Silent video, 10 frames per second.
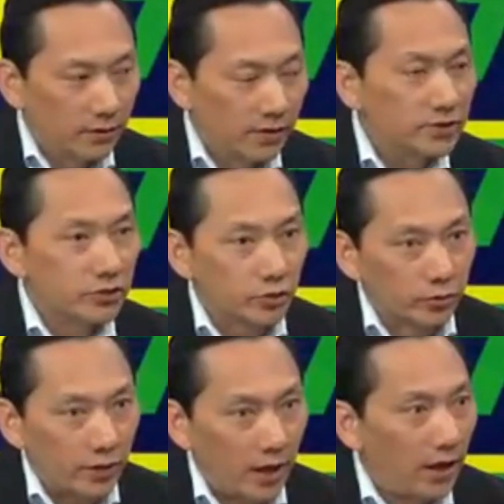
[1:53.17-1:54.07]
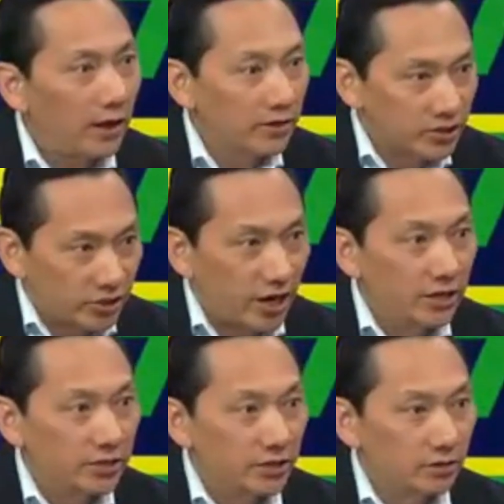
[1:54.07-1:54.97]
it is true. AI is
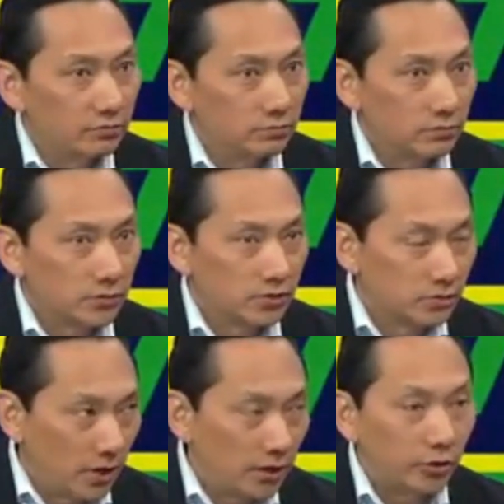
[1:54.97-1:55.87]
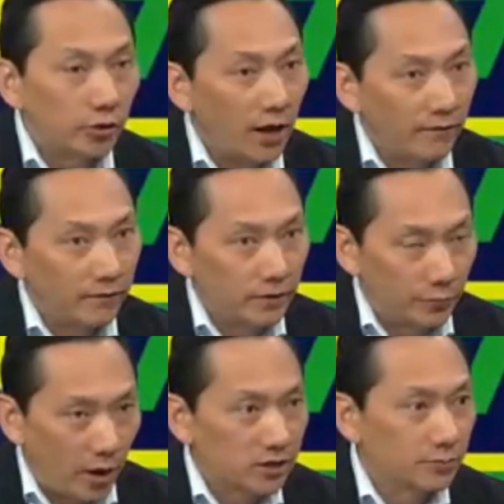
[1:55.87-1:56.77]
changing. It could have the
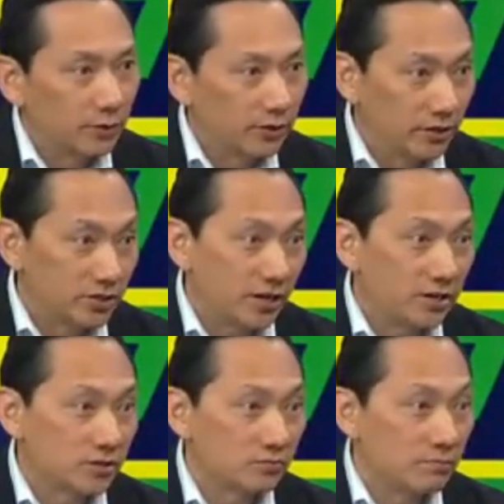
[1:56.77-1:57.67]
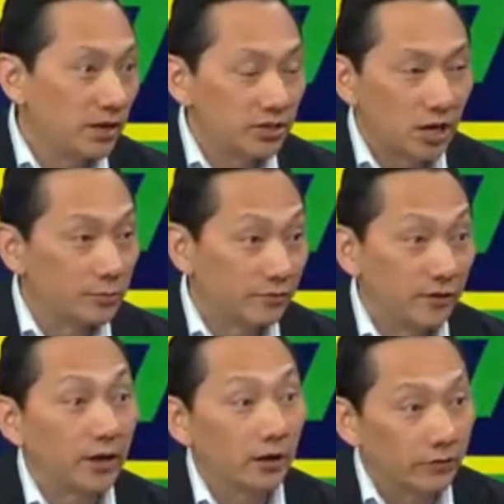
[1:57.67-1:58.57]
possibility to change many jobs, if
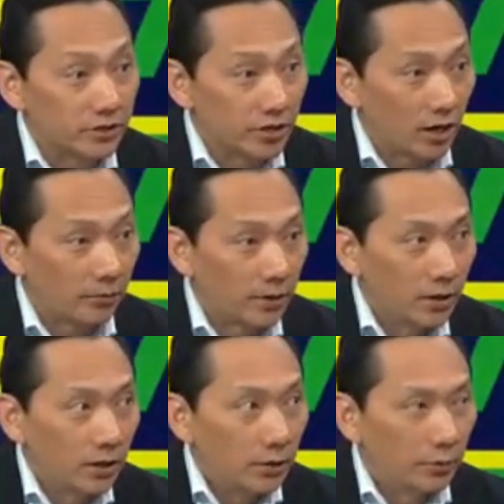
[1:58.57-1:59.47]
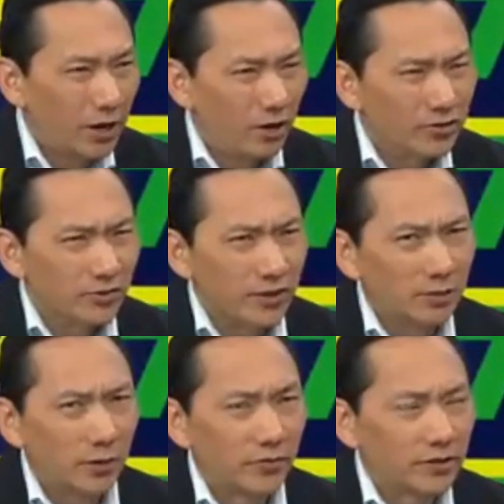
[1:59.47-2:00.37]
not every job. But I also think
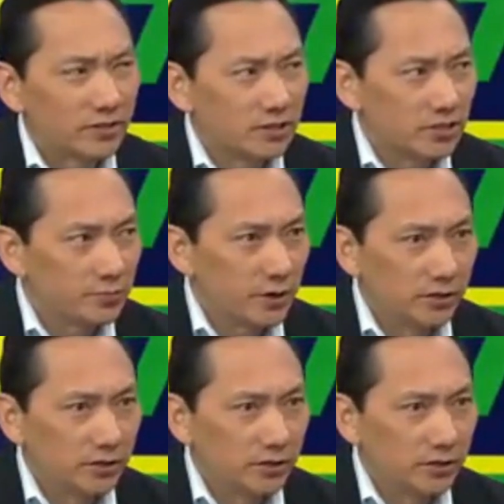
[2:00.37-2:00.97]
about this as just being